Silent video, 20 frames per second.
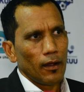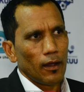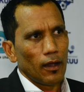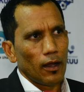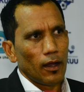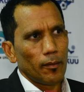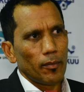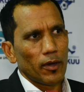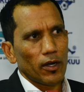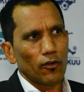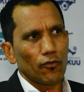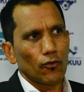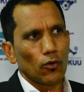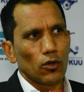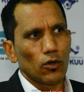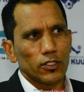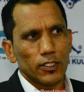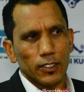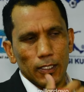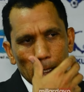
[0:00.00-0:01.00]
But, of
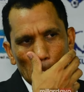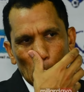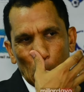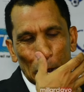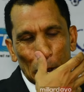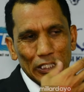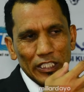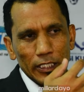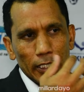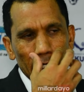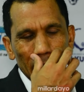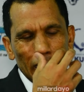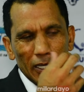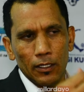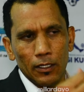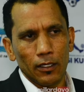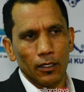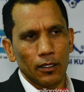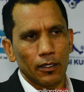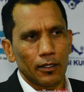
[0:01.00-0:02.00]
course,
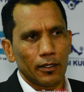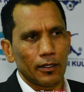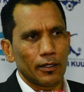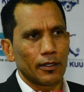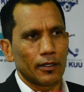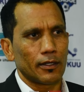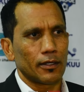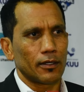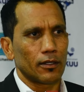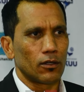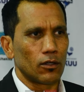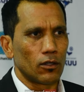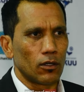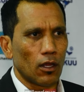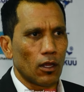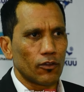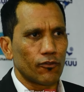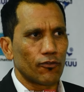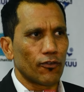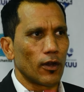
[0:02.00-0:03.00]
conceding,
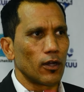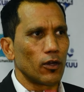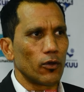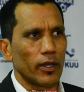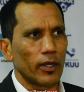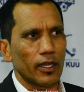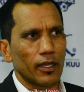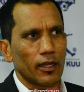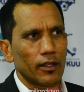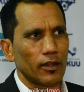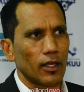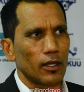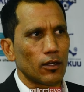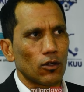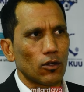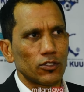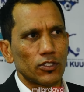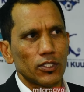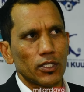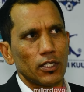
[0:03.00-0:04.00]
not following, and then
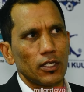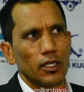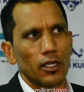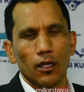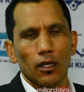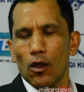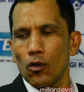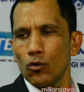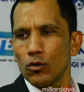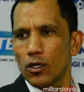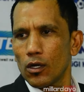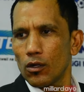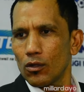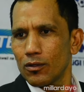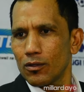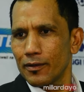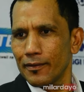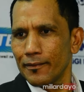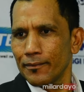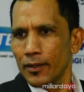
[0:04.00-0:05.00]
conceding own
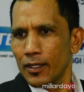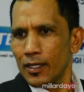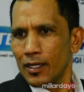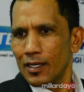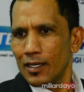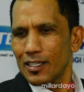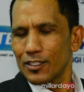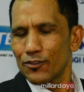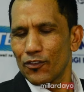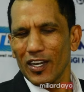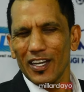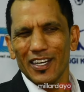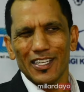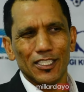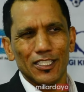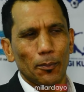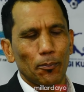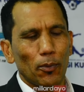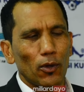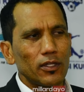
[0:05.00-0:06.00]
goal. It's very
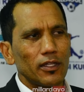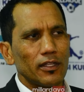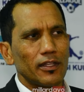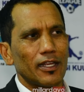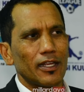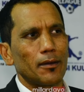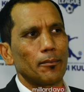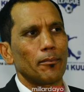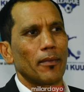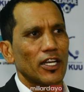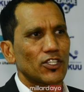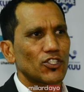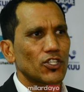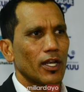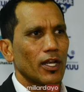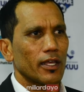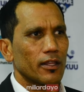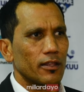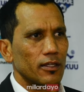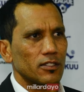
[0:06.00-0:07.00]
disappointing that a match
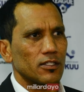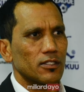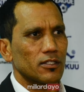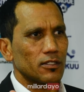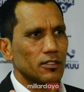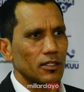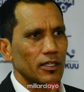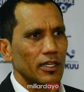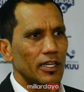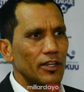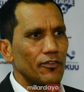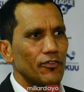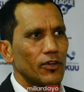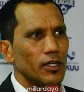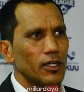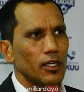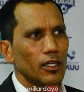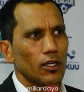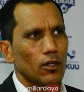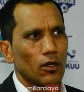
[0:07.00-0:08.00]
like this,
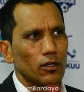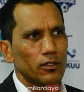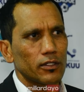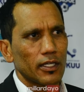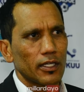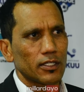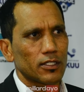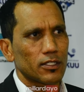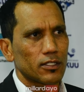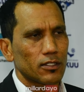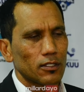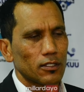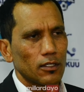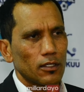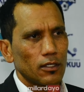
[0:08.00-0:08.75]
evenly contest,